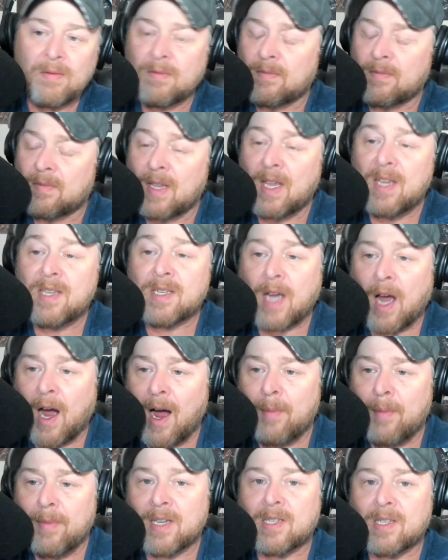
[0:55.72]
These
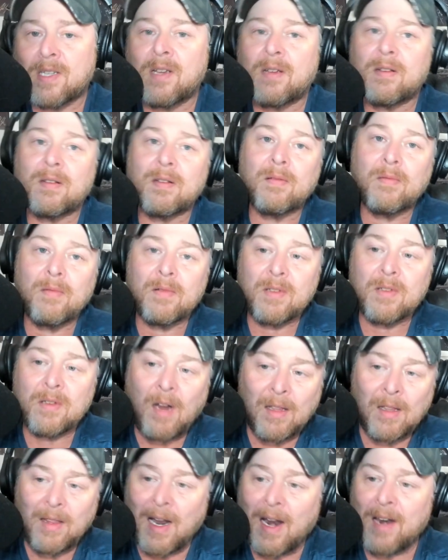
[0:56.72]
comics, a
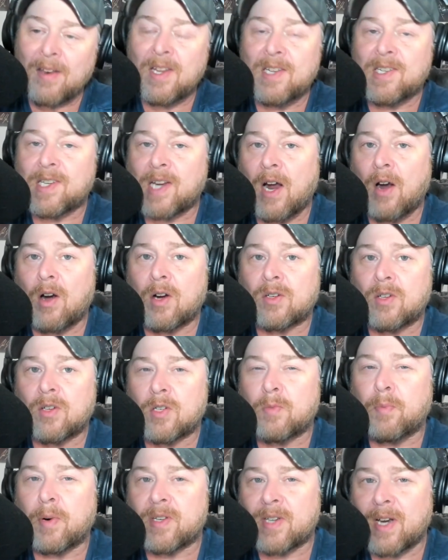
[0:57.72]
lot of these characters,
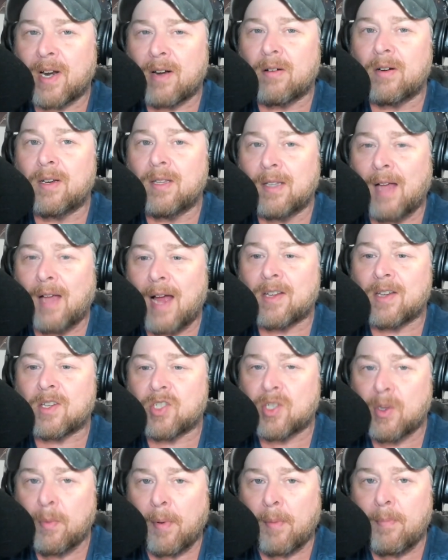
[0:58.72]
particularly like
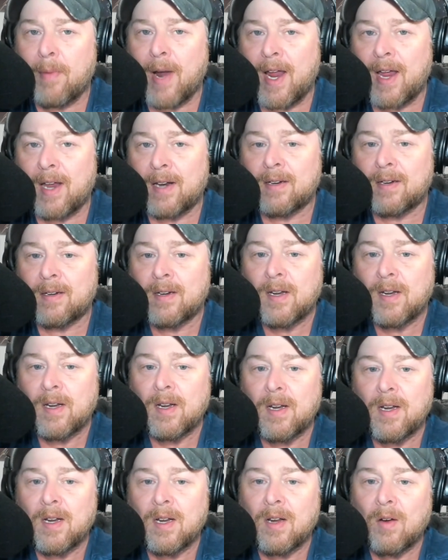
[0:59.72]
Superman,
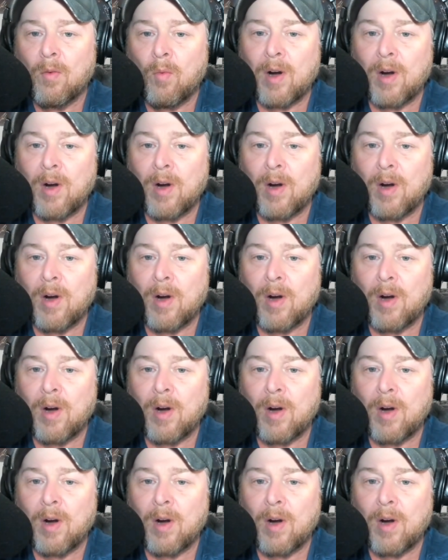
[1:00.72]
where